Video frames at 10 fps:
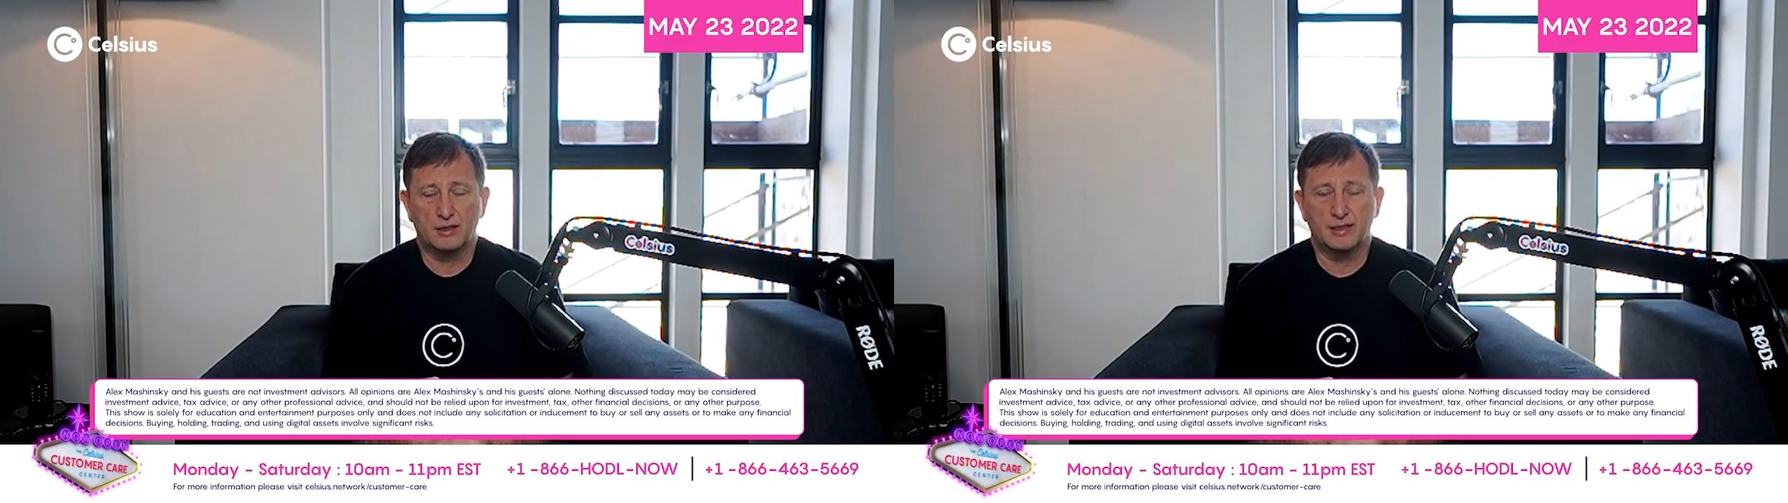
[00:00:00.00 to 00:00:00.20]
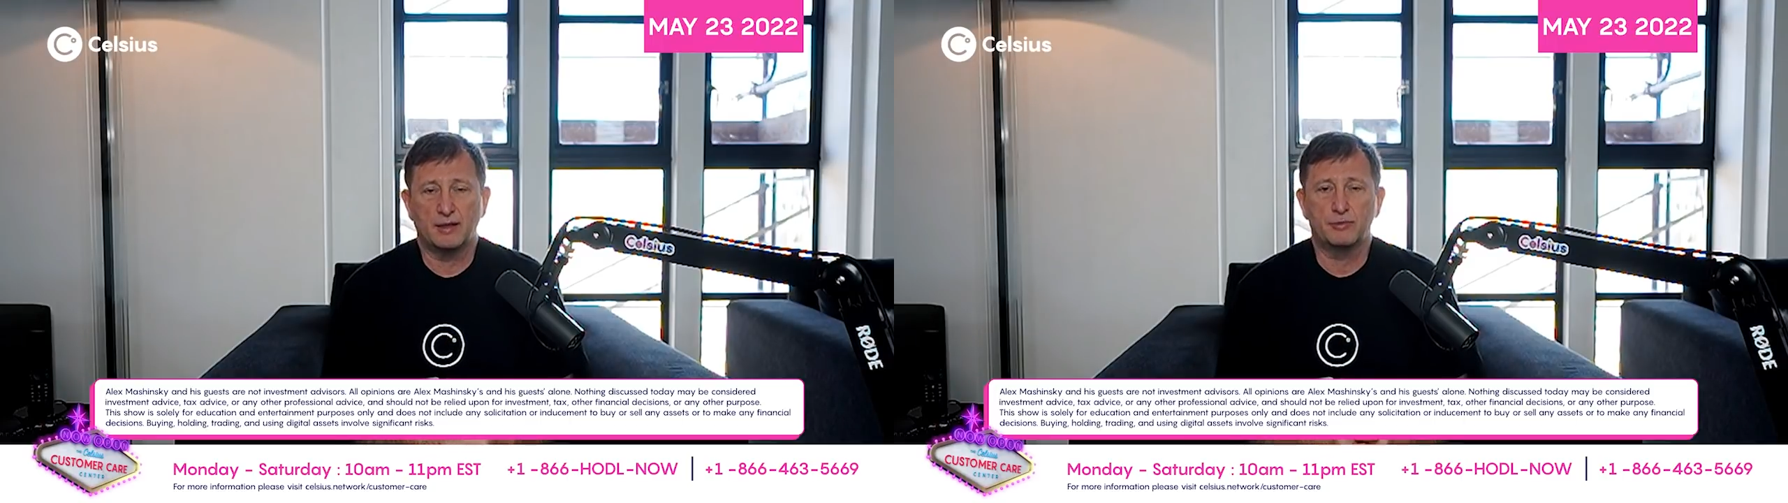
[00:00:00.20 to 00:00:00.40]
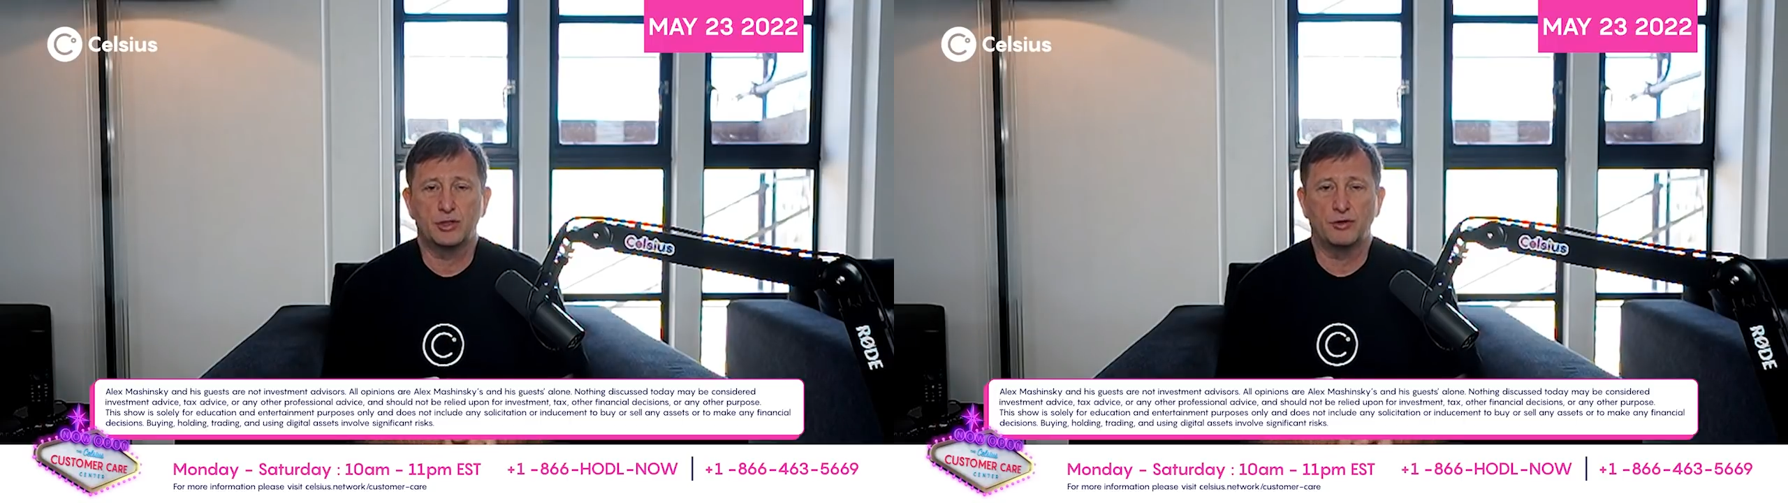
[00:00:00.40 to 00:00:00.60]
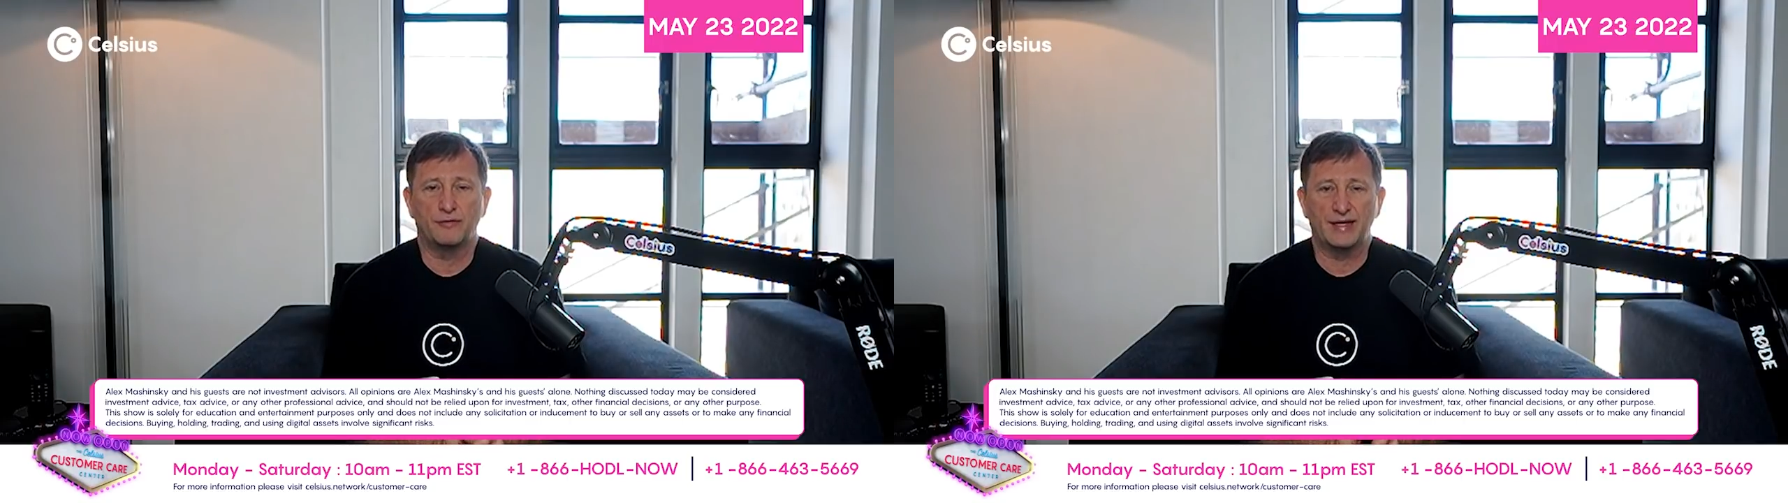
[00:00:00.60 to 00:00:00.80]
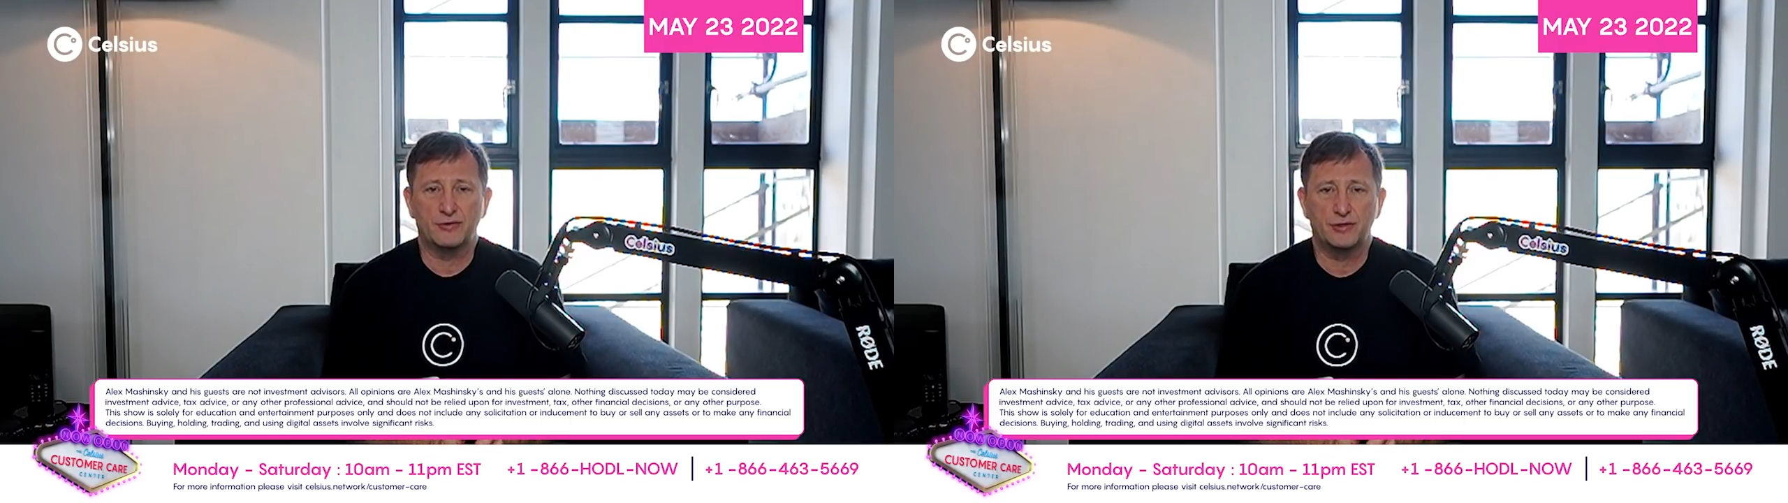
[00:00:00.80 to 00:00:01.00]
consumption of
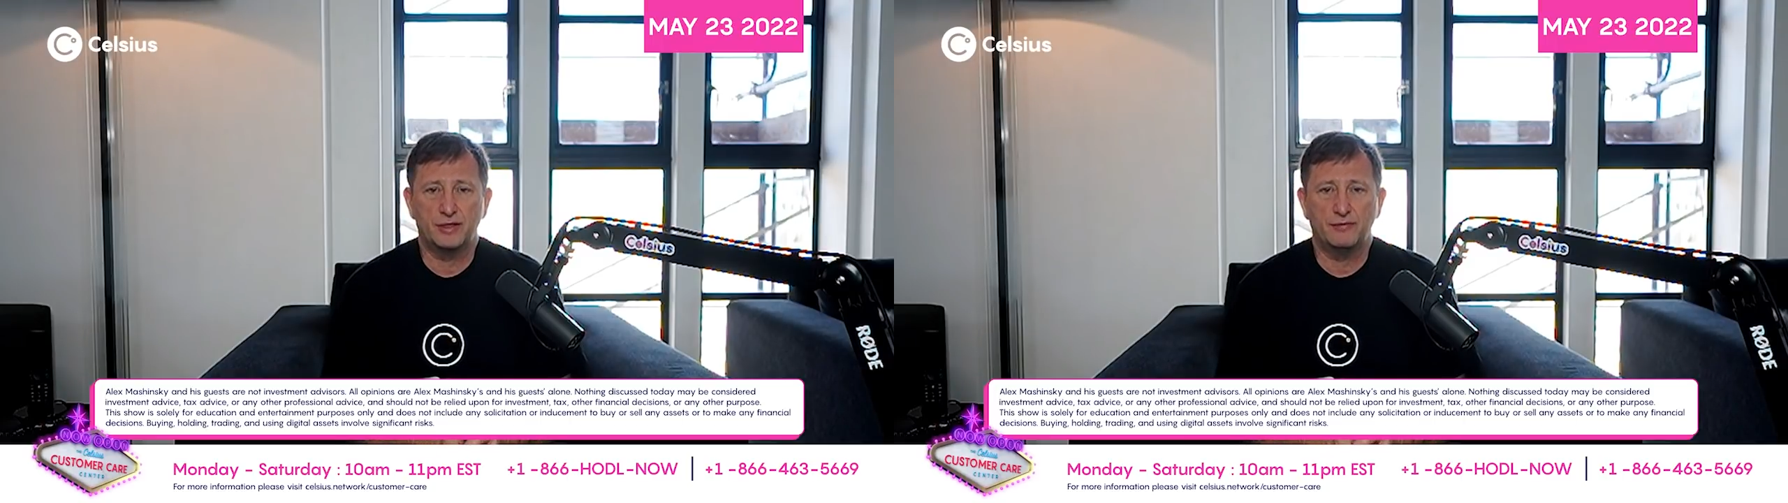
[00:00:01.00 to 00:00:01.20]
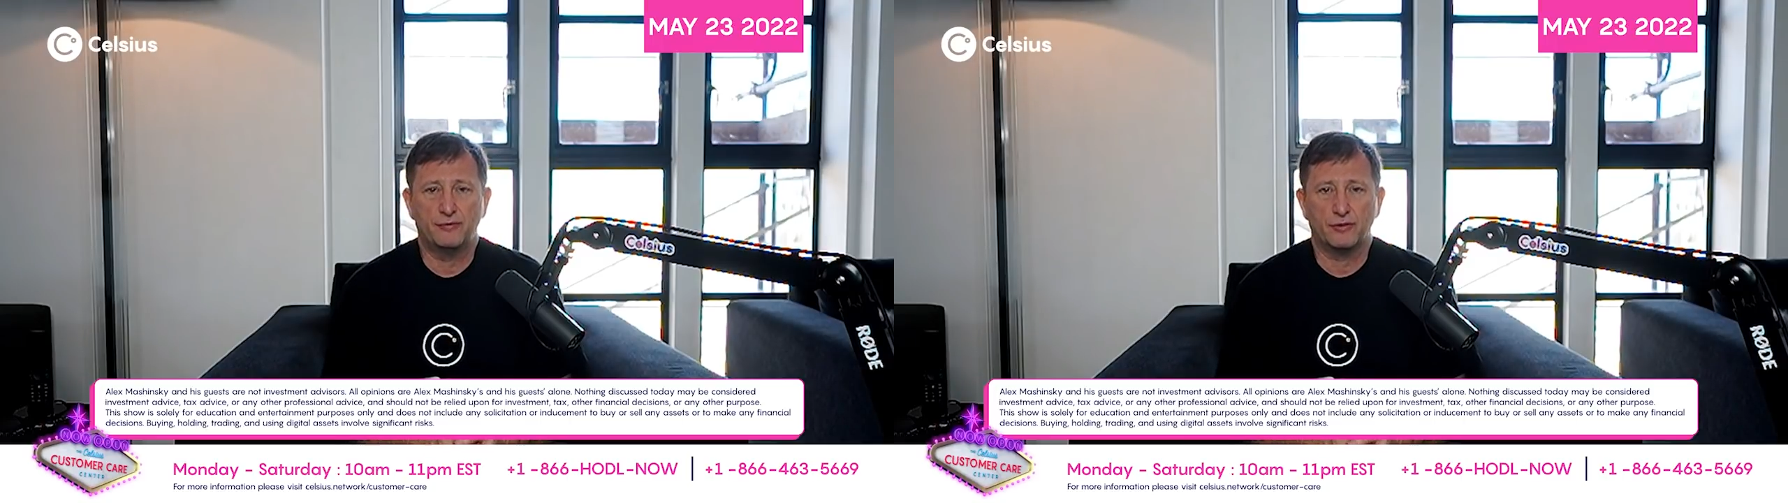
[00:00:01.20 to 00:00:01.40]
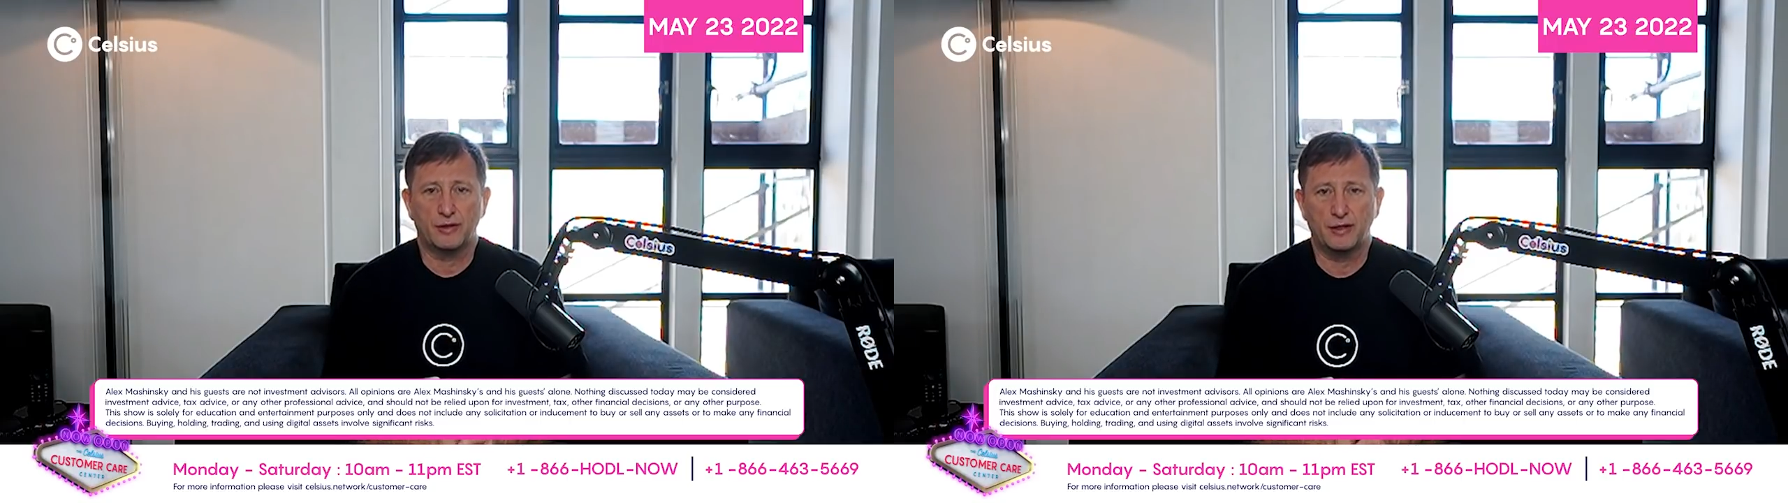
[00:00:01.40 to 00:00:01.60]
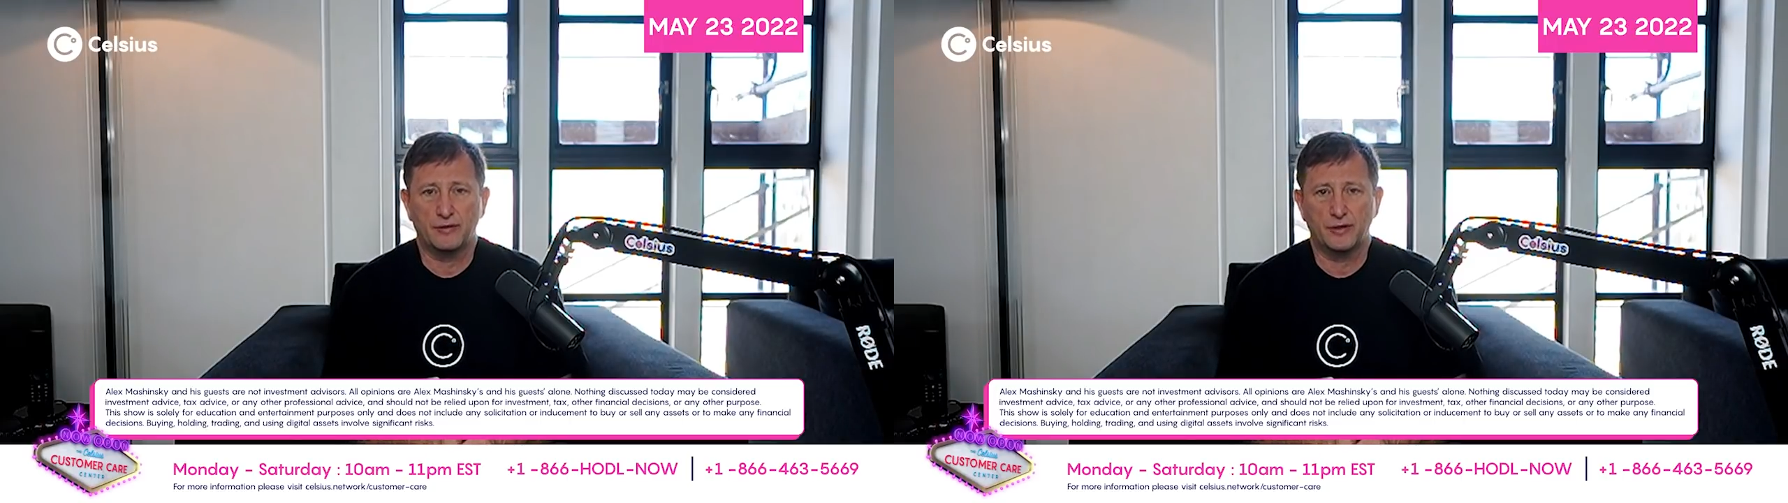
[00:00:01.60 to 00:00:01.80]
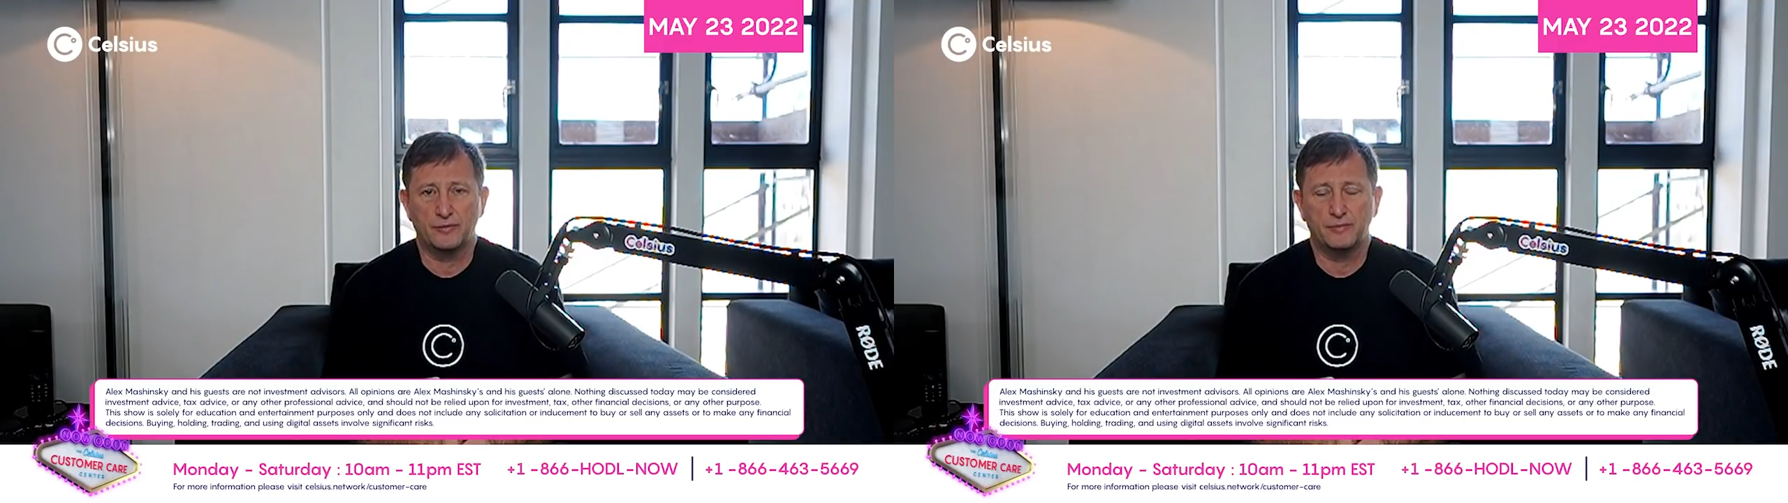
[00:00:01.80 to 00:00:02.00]
energy for
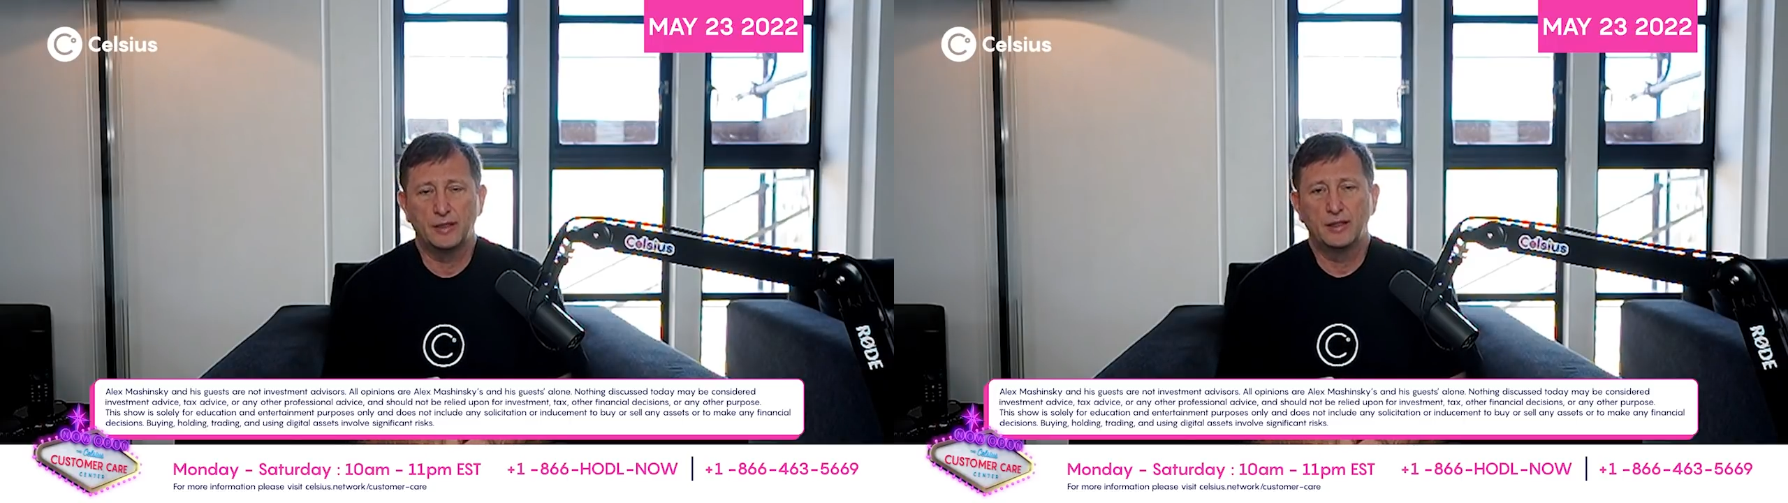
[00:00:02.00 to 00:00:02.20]
Ethereum